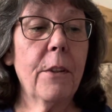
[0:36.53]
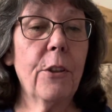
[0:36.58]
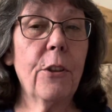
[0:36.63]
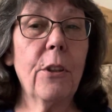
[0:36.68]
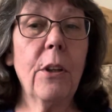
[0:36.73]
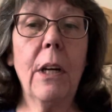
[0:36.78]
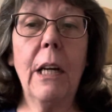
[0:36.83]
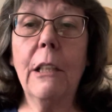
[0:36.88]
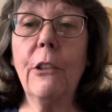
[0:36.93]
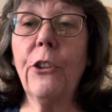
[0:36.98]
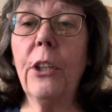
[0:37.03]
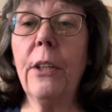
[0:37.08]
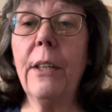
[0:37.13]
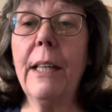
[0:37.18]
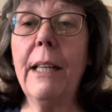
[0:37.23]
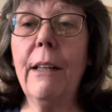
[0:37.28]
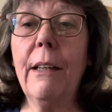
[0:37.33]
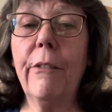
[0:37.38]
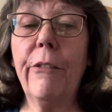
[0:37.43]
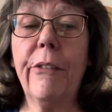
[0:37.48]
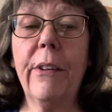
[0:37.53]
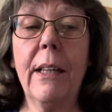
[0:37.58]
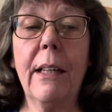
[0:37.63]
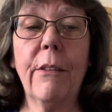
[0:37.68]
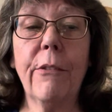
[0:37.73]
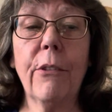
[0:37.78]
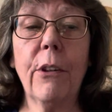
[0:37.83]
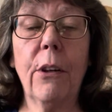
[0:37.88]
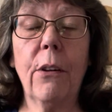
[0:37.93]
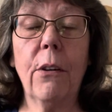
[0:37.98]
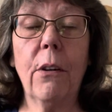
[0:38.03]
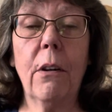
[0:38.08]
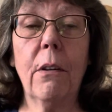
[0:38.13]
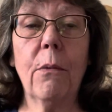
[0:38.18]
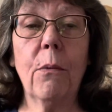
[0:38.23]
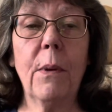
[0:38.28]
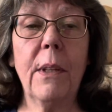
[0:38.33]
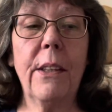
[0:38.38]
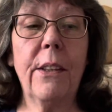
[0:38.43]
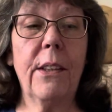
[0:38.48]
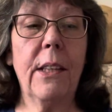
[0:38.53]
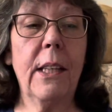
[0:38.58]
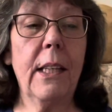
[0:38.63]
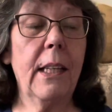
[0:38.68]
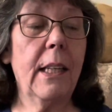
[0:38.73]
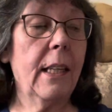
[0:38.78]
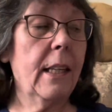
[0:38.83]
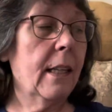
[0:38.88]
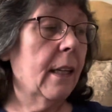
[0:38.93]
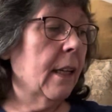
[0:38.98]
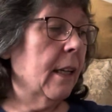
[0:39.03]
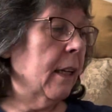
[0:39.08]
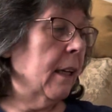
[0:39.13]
I'll show you how far I've got with the